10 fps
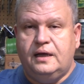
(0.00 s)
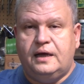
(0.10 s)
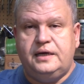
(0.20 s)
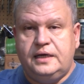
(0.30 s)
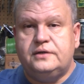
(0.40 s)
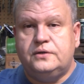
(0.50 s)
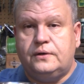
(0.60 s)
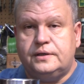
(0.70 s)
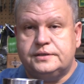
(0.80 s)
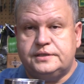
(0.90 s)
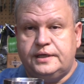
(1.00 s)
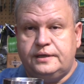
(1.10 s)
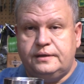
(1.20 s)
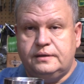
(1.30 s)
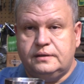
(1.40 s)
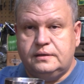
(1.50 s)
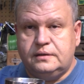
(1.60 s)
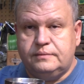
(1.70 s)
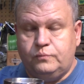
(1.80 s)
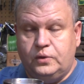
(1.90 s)
And he had tossed
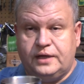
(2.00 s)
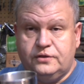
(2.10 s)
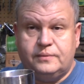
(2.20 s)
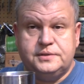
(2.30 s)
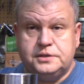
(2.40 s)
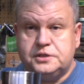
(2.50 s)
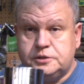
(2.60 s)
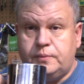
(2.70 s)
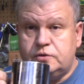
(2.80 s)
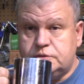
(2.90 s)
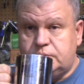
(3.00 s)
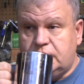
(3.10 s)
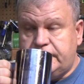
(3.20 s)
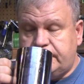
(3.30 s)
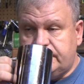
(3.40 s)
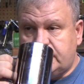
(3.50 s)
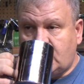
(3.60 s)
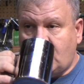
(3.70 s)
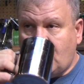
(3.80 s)
what I thought was a disposable lighter in there.